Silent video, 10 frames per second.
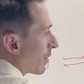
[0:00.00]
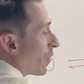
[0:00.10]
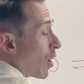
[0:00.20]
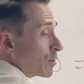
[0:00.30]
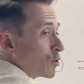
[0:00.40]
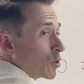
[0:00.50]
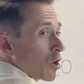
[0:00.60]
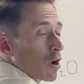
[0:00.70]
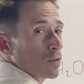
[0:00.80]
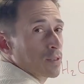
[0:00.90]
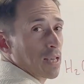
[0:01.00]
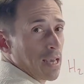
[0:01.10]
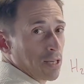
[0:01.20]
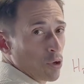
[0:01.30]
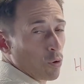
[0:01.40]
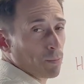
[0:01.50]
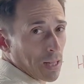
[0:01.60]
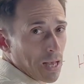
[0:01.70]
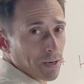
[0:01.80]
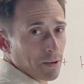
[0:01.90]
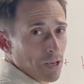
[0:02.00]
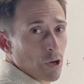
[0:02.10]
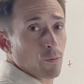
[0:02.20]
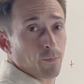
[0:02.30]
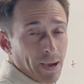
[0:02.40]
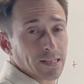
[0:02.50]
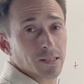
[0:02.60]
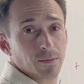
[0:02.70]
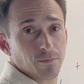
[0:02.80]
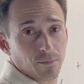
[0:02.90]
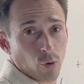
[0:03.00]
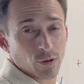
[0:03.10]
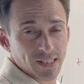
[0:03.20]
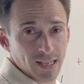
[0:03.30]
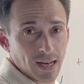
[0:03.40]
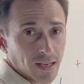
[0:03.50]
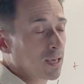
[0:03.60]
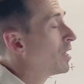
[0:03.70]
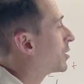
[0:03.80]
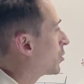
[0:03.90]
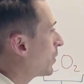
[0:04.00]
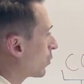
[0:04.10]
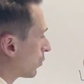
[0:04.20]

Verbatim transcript: of hydrogen ions in your blood, makes it more acidic. So we call